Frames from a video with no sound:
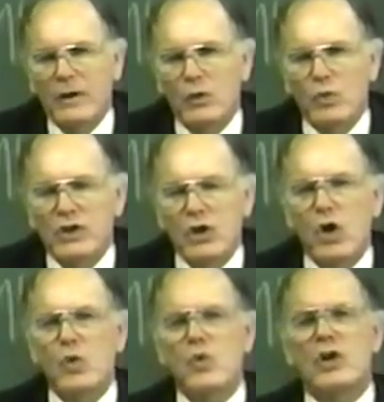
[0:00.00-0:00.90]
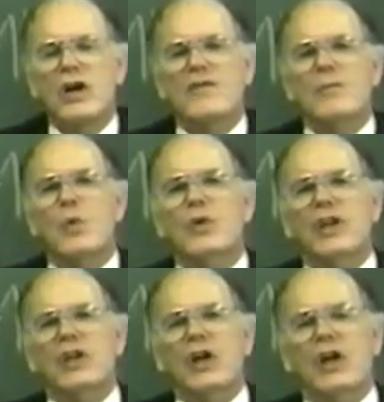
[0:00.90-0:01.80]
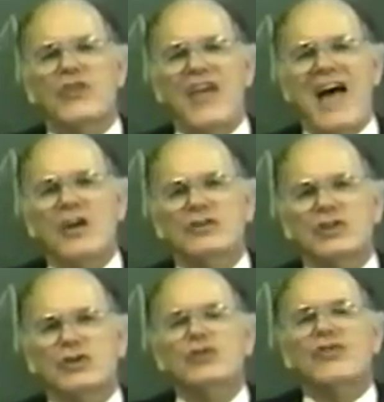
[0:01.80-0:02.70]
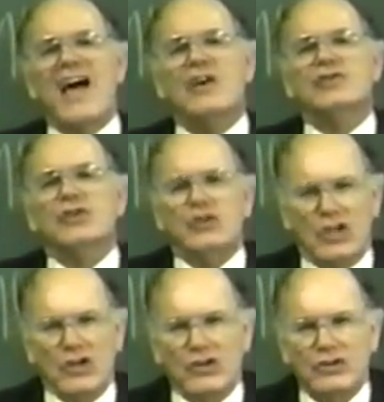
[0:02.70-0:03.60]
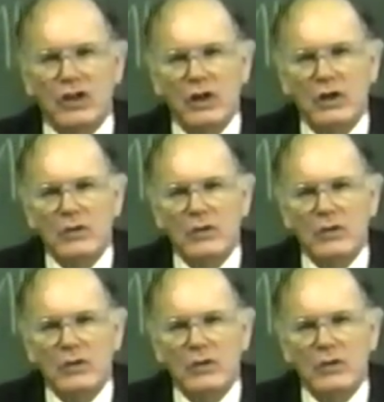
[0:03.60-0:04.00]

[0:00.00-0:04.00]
we know will cover more than a thousand, two thousand years